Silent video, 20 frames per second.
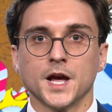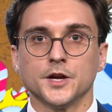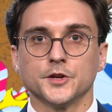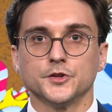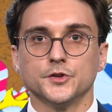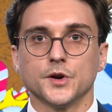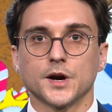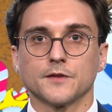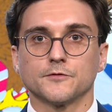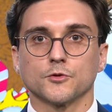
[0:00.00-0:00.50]

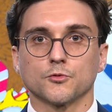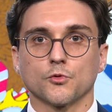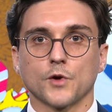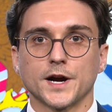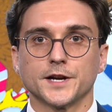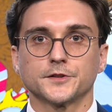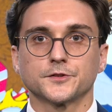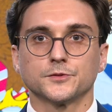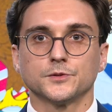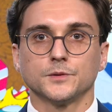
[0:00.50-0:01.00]
you have the
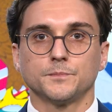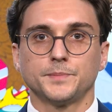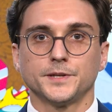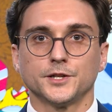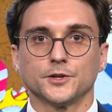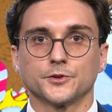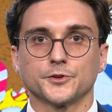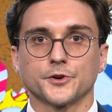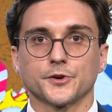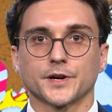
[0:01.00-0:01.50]
right to
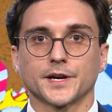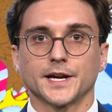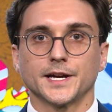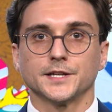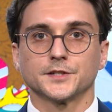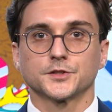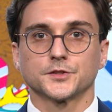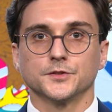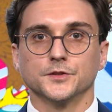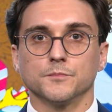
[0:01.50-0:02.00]
appeal your
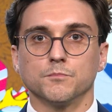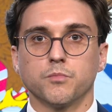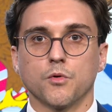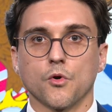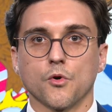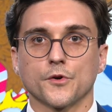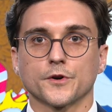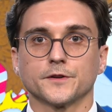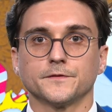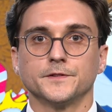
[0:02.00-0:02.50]
case to the
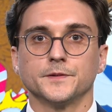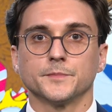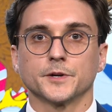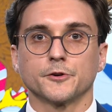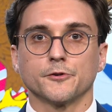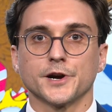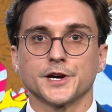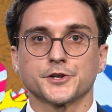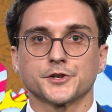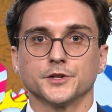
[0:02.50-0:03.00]
Board of
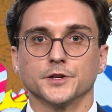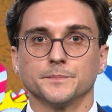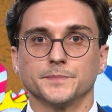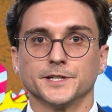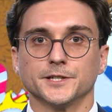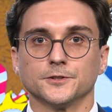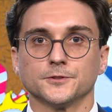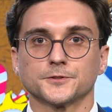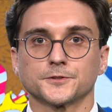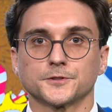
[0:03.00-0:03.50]
Immigration
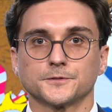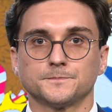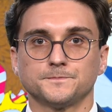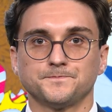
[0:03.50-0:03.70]
Appeals.